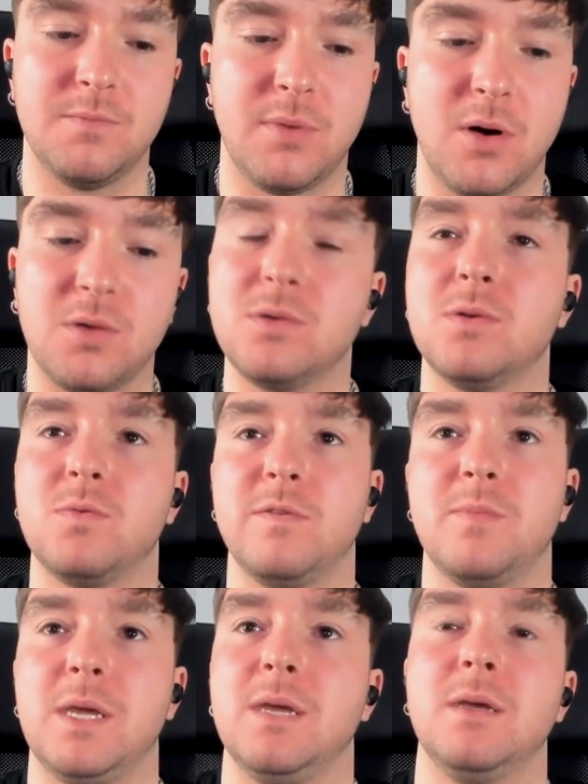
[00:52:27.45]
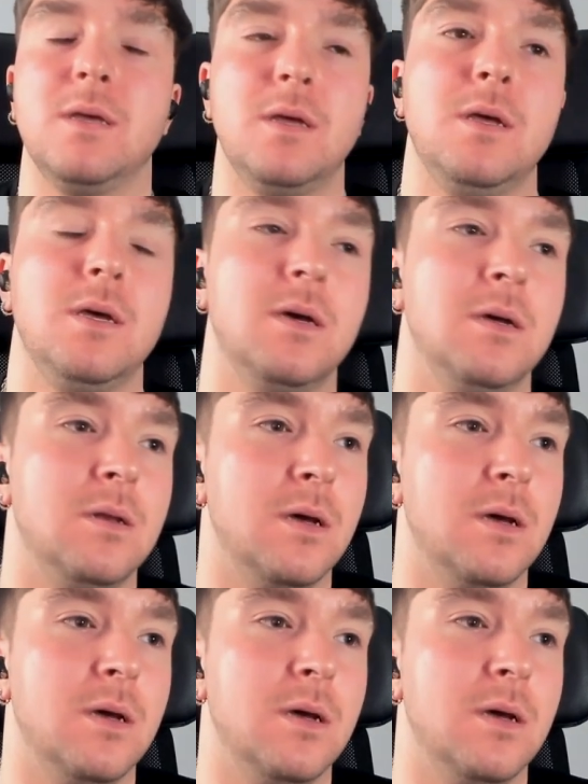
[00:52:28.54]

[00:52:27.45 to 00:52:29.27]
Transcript: bond with me and,